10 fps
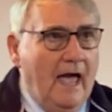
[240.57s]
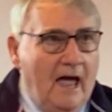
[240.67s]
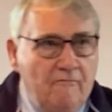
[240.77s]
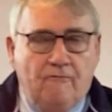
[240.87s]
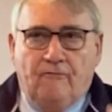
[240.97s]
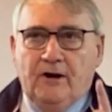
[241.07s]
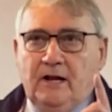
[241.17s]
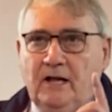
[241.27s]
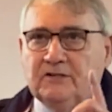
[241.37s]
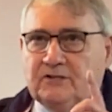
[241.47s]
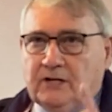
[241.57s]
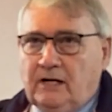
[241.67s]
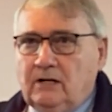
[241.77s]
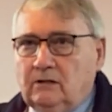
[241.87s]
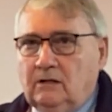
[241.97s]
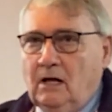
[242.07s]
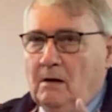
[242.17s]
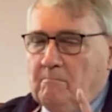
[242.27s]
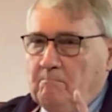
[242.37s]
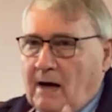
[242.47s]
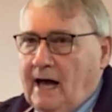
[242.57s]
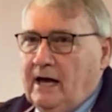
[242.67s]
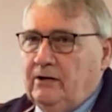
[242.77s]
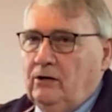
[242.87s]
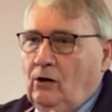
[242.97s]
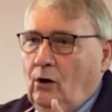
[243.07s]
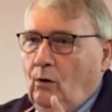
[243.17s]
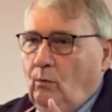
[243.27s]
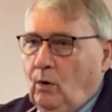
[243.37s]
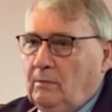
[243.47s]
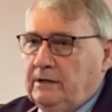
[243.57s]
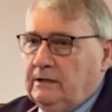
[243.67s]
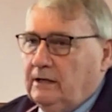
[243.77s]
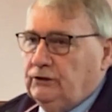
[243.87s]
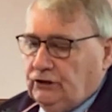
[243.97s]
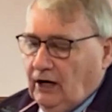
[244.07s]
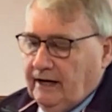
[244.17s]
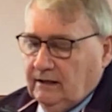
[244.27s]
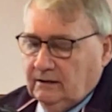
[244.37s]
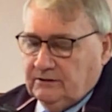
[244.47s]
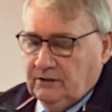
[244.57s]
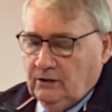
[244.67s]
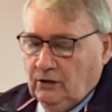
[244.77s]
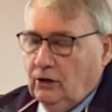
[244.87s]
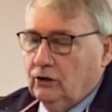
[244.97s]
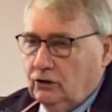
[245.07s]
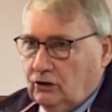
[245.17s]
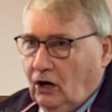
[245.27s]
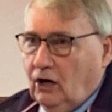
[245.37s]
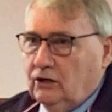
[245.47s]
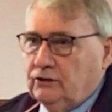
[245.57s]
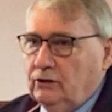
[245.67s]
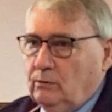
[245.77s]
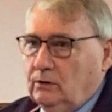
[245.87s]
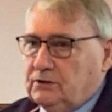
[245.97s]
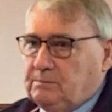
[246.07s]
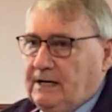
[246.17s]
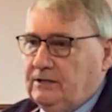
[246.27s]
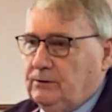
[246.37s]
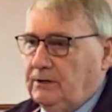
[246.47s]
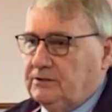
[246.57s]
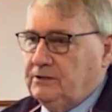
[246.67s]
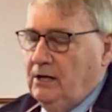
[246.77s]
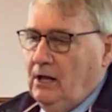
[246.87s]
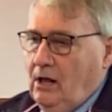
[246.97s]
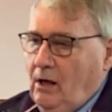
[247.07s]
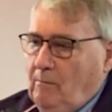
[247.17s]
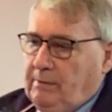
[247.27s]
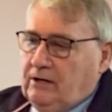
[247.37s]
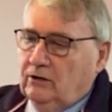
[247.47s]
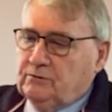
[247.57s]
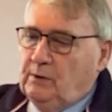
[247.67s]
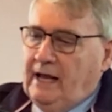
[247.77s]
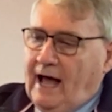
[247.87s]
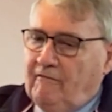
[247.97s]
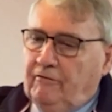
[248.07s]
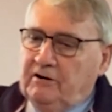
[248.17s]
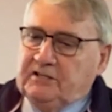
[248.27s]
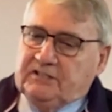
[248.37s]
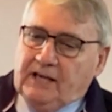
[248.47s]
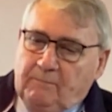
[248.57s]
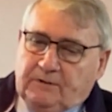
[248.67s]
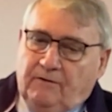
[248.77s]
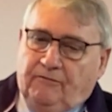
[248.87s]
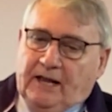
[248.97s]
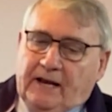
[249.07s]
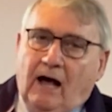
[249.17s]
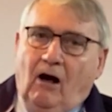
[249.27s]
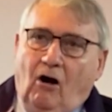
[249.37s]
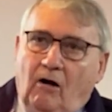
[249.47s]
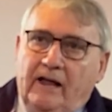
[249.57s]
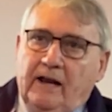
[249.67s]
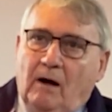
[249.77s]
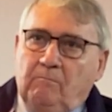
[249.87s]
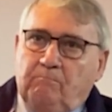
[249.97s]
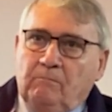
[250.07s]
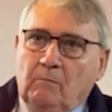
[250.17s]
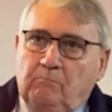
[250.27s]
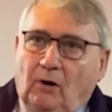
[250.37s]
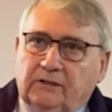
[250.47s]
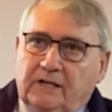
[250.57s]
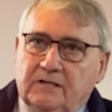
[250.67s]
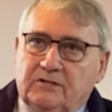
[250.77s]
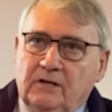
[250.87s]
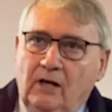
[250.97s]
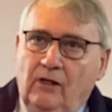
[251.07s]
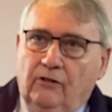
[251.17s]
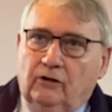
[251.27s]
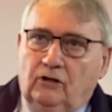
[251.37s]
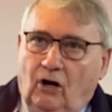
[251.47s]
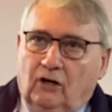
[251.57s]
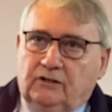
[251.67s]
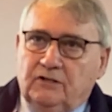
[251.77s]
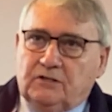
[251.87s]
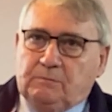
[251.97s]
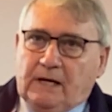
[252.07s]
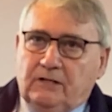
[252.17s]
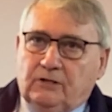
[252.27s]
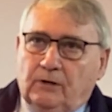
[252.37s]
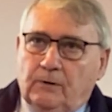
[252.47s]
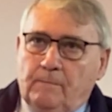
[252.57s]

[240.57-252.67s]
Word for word: Every single man, woman, and child, God will speak to us. Because we have a receptive in our, in our bodies that God can speak to.